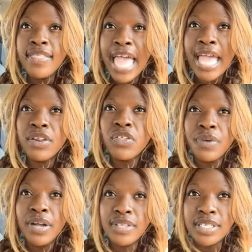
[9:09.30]
And
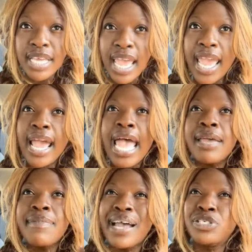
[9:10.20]
then throughout the day,
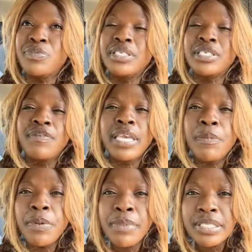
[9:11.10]
I imagine
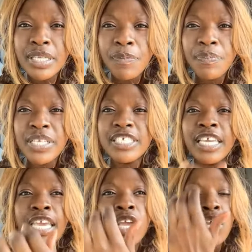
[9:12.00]
myself keeping myself
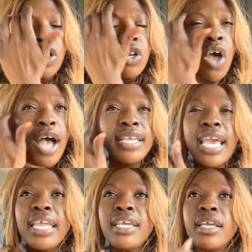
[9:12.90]
busy,
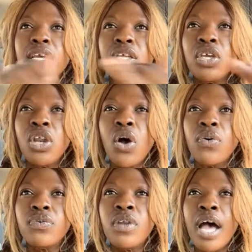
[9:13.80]
not getting, you
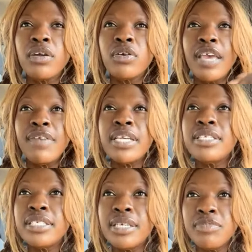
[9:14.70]
know, not
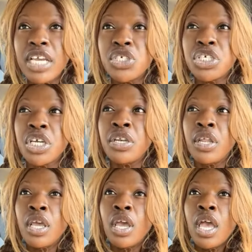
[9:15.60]
giving into
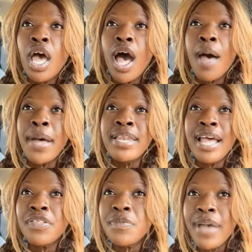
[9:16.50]
temptation, um,
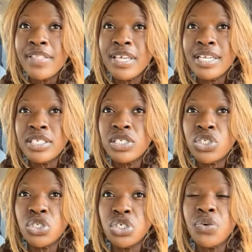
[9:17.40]
another method
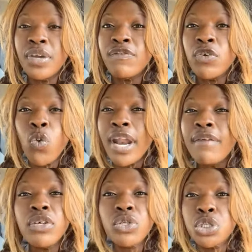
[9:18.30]
is to do if you,
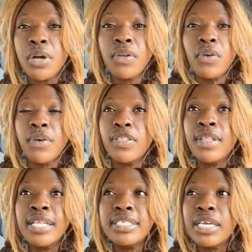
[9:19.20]
whatever you're struggling
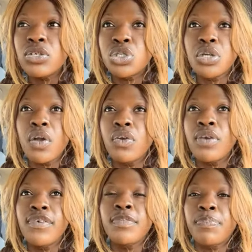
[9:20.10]
with. Let's say you're
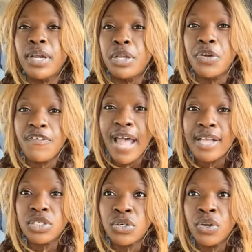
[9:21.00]
struggling with breaking your
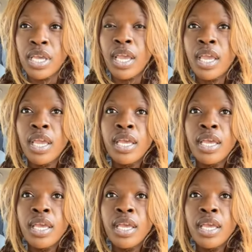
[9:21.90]
fast early.